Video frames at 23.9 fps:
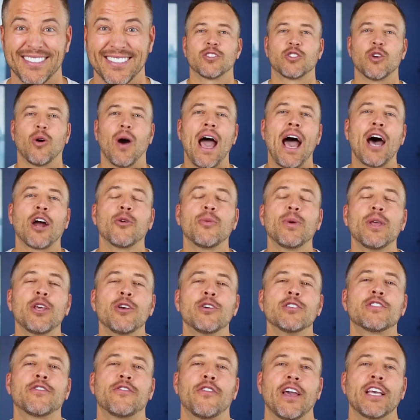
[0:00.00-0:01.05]
So how do we
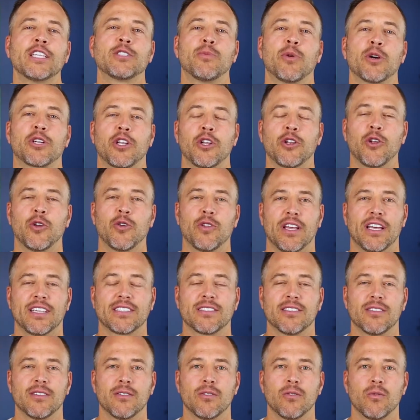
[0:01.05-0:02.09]
use Facebook to do
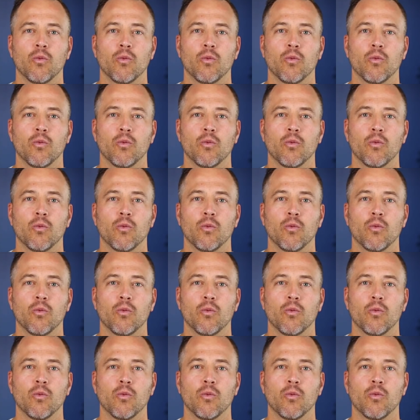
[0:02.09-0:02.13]
this?